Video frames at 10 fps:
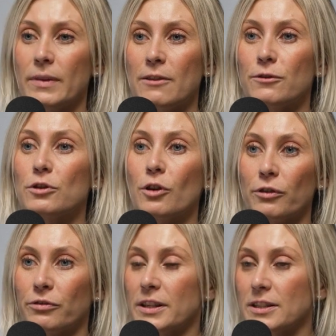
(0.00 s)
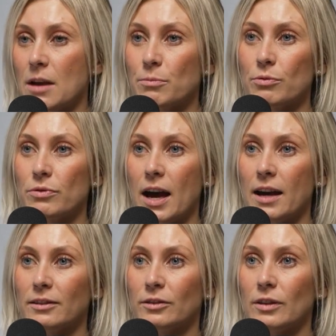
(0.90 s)
If you know, for example,
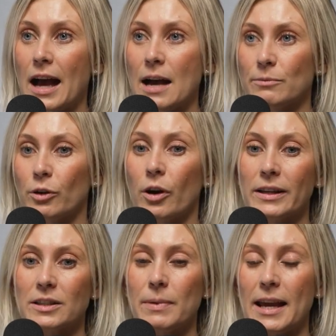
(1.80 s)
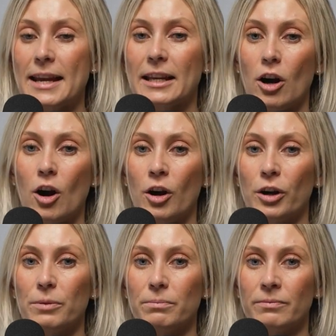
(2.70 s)
that you're going to be eating at
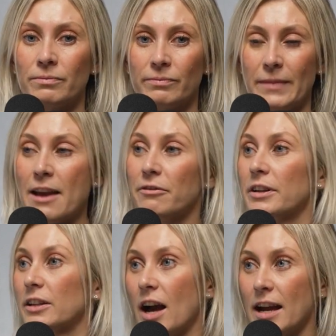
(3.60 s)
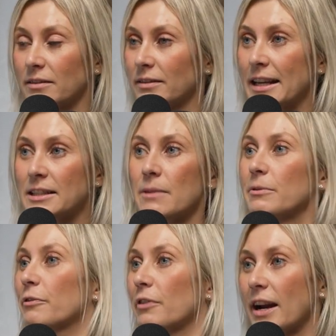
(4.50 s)
home every night except
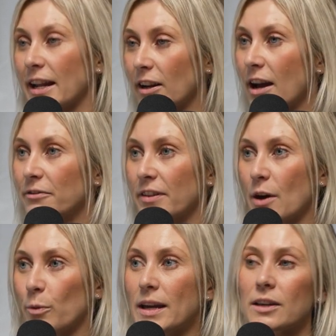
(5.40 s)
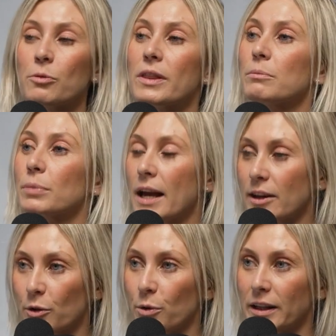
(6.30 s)
for Friday night for that week, well then plan
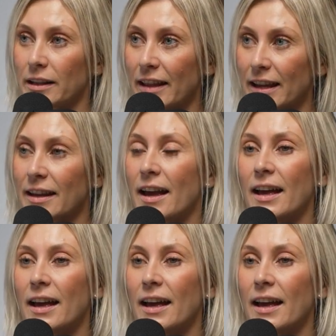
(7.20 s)
accordingly.